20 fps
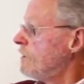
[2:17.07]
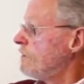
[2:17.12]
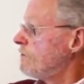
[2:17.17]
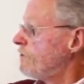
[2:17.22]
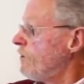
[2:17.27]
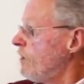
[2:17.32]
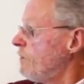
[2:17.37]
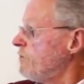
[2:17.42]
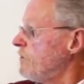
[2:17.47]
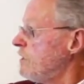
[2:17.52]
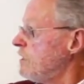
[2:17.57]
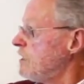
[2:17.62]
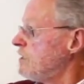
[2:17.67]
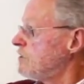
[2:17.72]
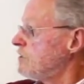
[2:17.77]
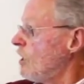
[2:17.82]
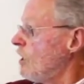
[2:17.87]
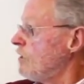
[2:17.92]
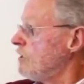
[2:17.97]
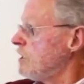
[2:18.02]
from the
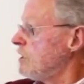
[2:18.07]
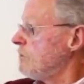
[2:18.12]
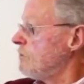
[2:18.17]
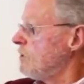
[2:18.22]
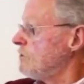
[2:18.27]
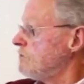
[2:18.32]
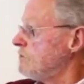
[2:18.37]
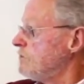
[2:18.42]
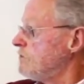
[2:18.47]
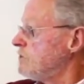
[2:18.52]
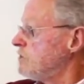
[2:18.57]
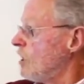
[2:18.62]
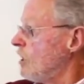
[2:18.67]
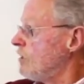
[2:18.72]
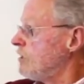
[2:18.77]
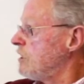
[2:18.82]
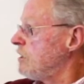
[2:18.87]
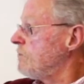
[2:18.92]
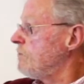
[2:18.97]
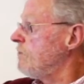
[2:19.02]
sodium,
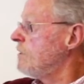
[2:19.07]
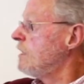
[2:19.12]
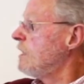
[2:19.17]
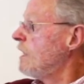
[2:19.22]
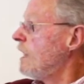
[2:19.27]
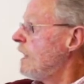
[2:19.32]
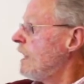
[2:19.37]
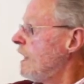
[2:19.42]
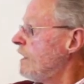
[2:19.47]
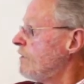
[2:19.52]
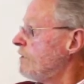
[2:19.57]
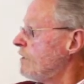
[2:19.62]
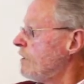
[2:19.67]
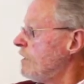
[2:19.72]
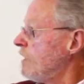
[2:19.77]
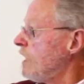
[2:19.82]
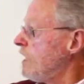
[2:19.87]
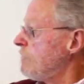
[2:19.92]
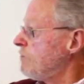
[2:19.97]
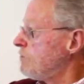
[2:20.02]
and
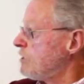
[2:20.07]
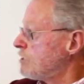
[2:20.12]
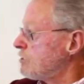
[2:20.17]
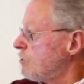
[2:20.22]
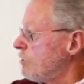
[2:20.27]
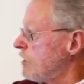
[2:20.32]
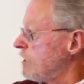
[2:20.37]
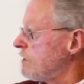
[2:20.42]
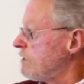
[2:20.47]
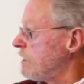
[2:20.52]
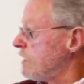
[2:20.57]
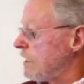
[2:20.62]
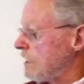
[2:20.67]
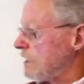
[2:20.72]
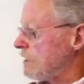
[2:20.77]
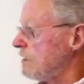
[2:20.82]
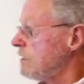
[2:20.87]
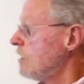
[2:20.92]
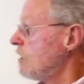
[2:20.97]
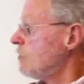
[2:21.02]
in between
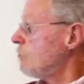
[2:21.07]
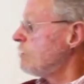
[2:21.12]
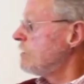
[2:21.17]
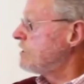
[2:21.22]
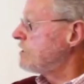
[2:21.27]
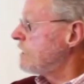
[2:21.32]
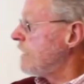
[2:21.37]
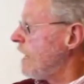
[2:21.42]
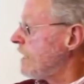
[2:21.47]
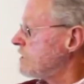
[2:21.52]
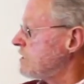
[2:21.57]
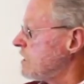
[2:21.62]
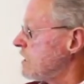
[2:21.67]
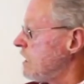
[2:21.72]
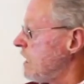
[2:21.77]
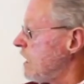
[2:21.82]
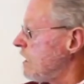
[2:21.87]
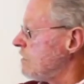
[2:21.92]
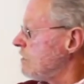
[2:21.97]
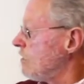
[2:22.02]
there we start to
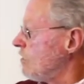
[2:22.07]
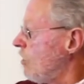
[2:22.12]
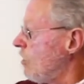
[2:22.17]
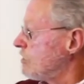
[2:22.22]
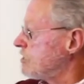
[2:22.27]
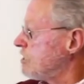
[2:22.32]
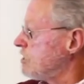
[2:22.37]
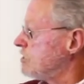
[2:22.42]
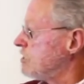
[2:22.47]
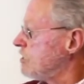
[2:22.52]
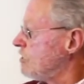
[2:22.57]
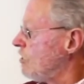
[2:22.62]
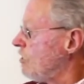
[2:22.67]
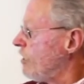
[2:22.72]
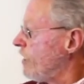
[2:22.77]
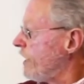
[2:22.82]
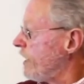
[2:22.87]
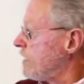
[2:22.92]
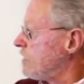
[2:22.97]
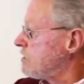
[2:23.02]
get oxygen
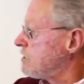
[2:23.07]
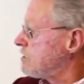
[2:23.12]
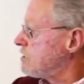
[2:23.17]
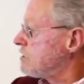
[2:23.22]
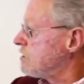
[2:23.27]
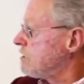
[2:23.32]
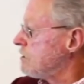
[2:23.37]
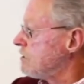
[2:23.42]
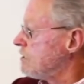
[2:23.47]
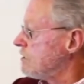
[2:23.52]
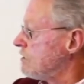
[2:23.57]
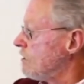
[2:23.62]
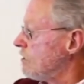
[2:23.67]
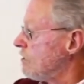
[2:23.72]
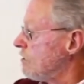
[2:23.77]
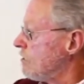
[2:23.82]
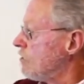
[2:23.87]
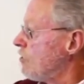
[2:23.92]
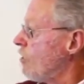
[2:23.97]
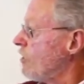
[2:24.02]
ions
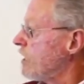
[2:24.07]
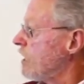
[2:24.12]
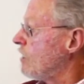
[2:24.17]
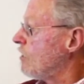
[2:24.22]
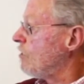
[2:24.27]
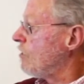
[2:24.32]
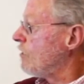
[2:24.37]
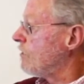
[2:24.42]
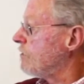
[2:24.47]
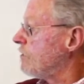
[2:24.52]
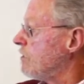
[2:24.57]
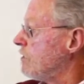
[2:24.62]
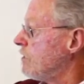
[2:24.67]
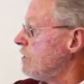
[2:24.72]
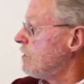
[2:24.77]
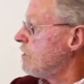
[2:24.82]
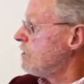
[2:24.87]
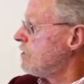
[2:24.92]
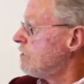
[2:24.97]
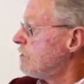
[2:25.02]
locking on
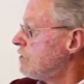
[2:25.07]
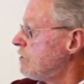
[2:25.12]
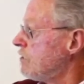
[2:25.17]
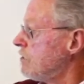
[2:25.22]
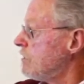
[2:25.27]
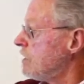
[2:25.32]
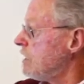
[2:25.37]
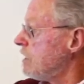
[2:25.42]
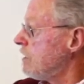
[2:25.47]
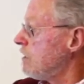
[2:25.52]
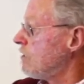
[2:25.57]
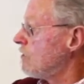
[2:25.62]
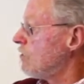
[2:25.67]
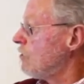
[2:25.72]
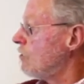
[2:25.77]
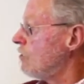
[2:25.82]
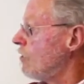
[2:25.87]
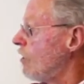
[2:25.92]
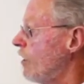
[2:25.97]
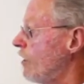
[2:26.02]
to the
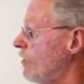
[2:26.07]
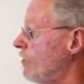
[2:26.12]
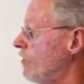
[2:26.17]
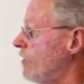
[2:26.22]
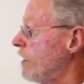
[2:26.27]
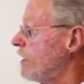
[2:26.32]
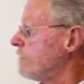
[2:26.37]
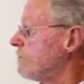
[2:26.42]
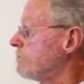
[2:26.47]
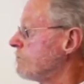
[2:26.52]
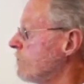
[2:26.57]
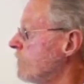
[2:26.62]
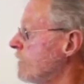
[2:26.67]
chloride ion.